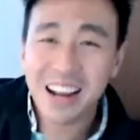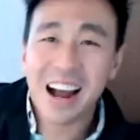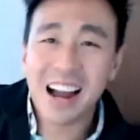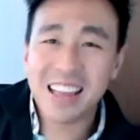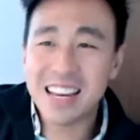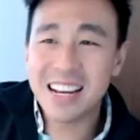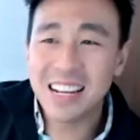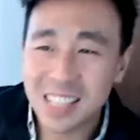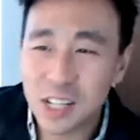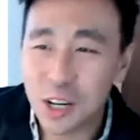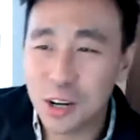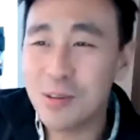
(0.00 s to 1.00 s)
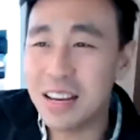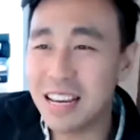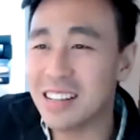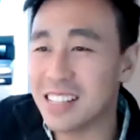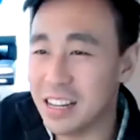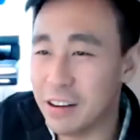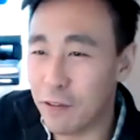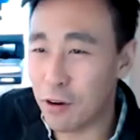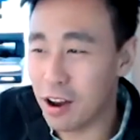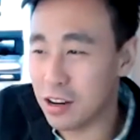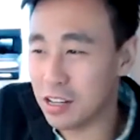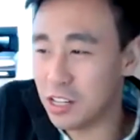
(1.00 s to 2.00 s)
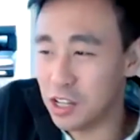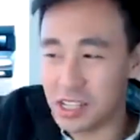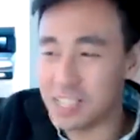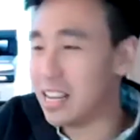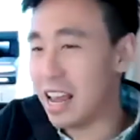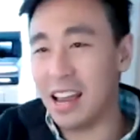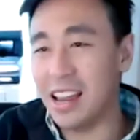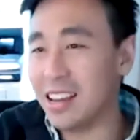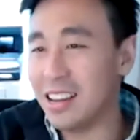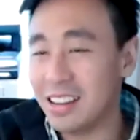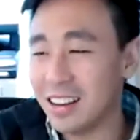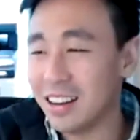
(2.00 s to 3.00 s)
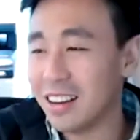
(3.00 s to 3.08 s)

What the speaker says: I think it's too easy for us to just say,